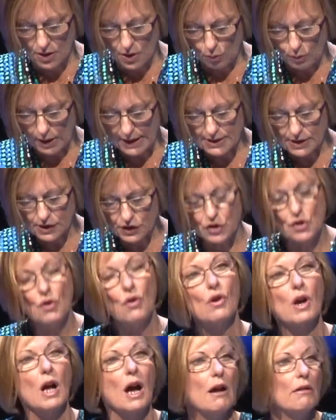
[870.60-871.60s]
Where does
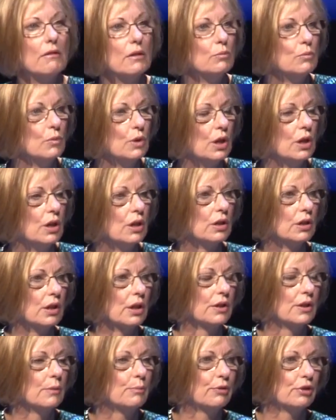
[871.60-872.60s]
your current work
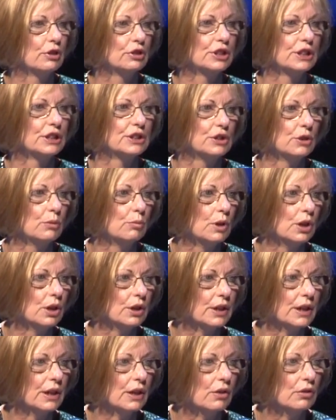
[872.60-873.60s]
and the projects you're
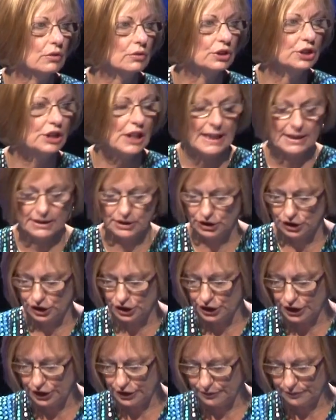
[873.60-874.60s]
working on challenge
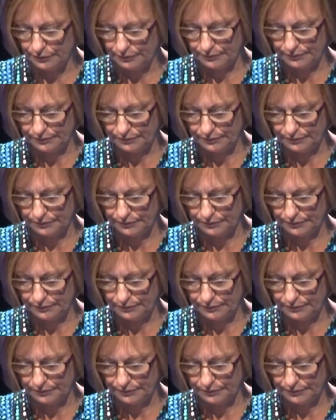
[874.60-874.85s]
you?